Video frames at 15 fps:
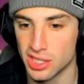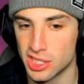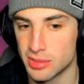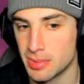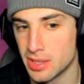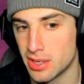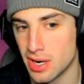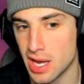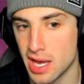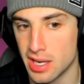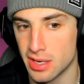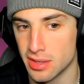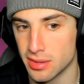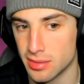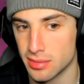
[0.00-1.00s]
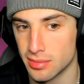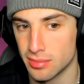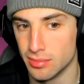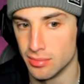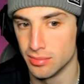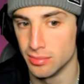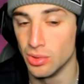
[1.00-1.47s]
Spinner and
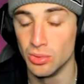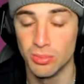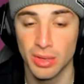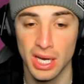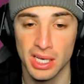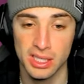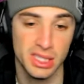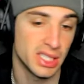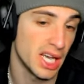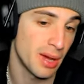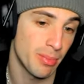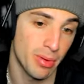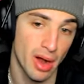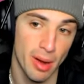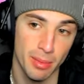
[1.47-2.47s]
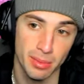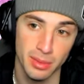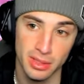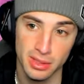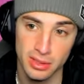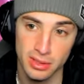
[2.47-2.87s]
Moon Blast? Yeah, probably.